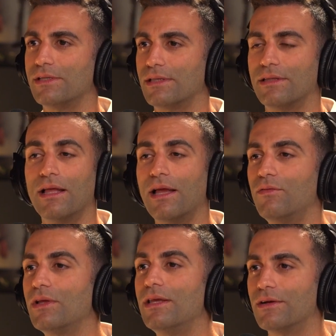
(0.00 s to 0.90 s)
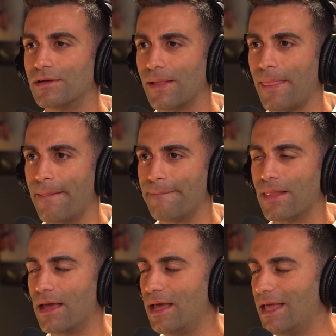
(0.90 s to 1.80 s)
not every year,
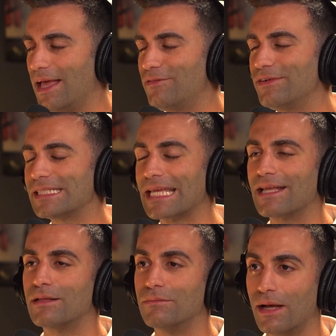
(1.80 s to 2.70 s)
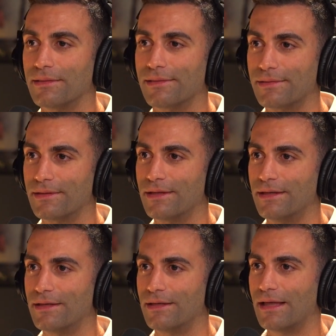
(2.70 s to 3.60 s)
every single month.
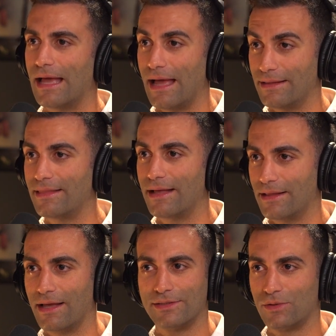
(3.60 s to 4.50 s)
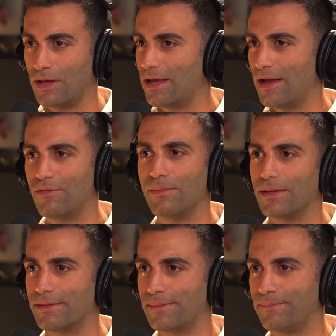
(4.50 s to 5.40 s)
Every
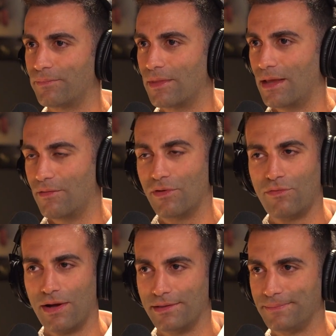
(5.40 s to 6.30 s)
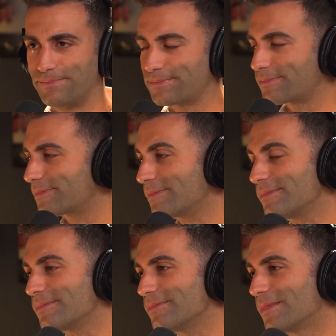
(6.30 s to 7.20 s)
month, every Friday, and
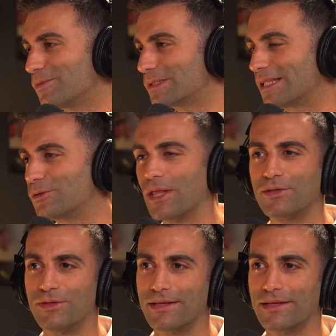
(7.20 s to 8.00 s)
we still do that today.